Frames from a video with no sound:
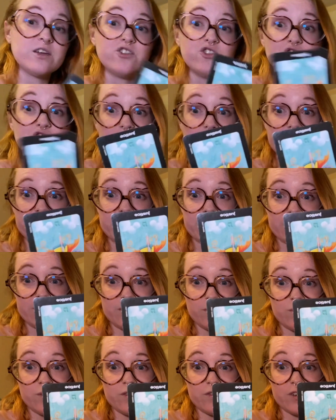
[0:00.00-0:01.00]
Justice
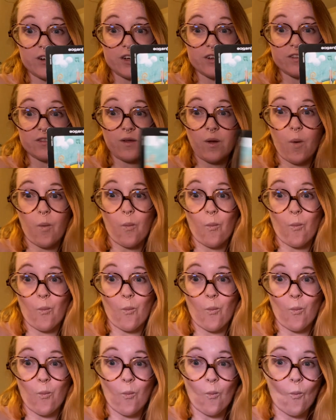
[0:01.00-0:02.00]
in reverse.
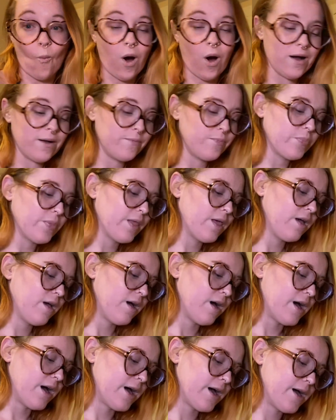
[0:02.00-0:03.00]

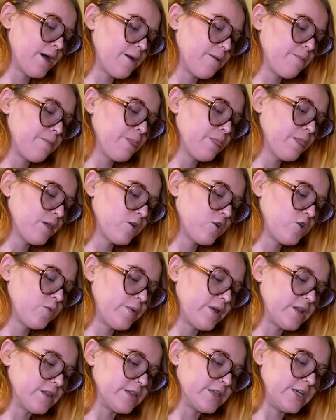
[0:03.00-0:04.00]
Could have
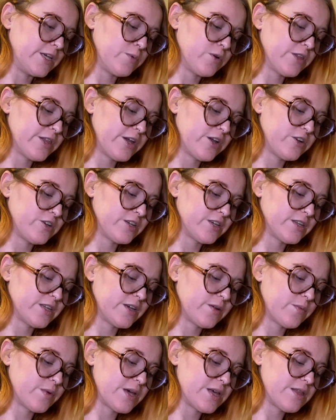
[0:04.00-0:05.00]
been a Libra that you're
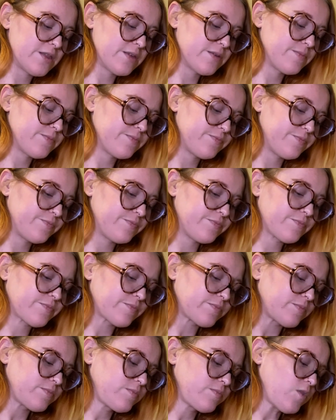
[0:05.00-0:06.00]
dealing with.
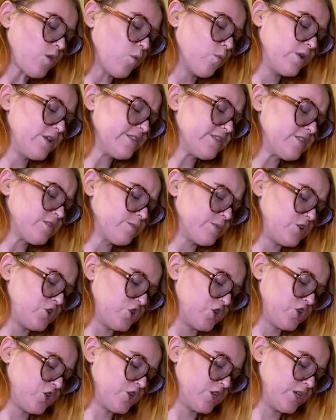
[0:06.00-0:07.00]
What is this
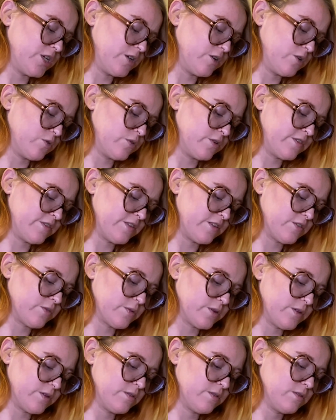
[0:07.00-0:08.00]
Magician? Oh, what's this
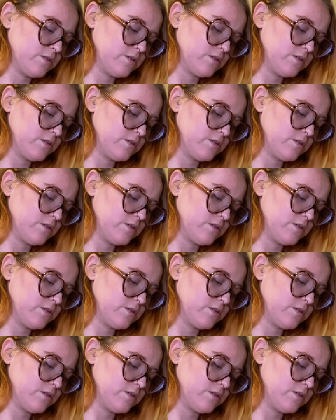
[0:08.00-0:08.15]
one?